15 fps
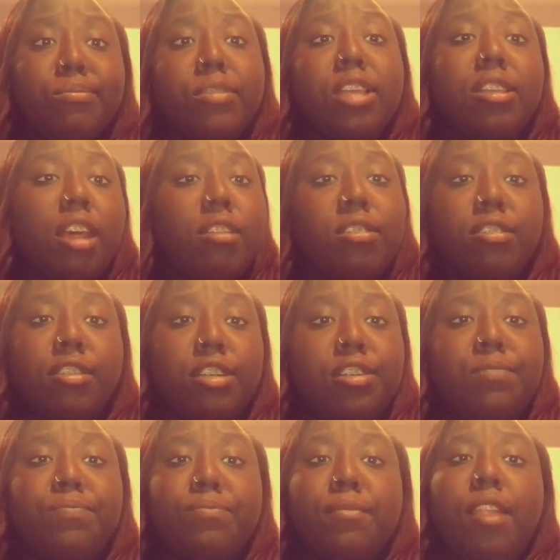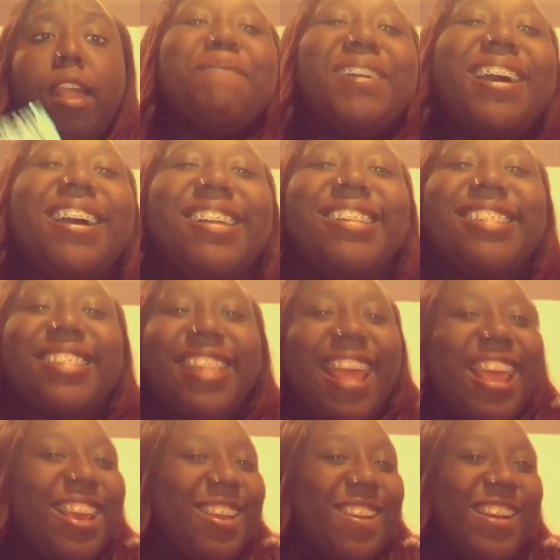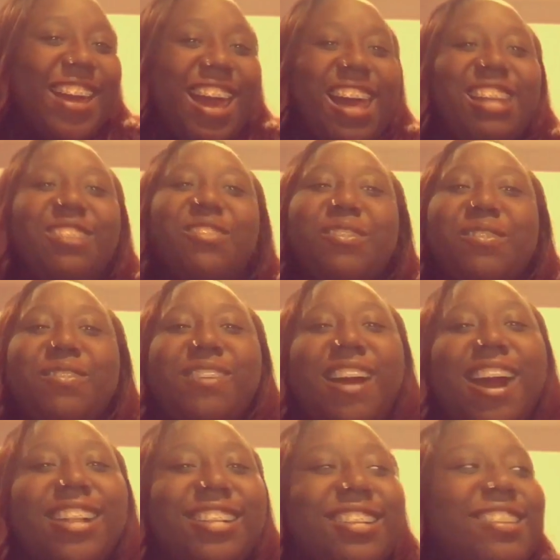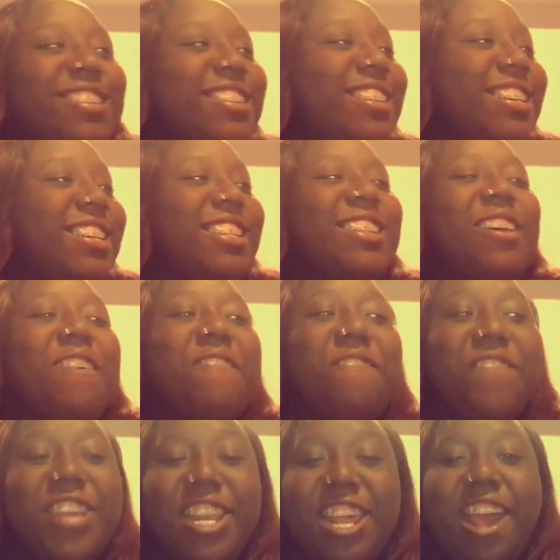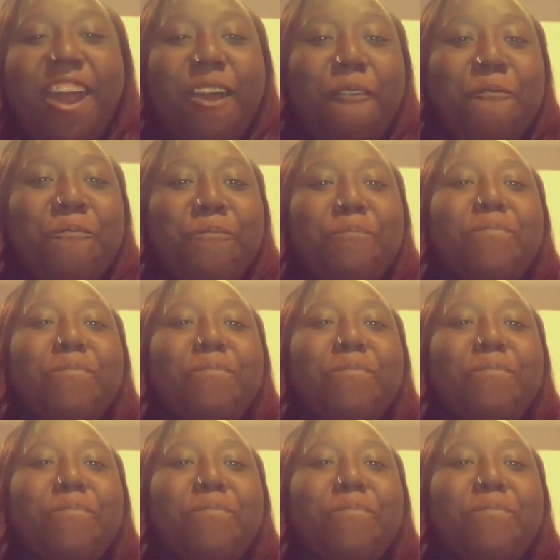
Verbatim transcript: These are so good. But thank you guys for watching this video.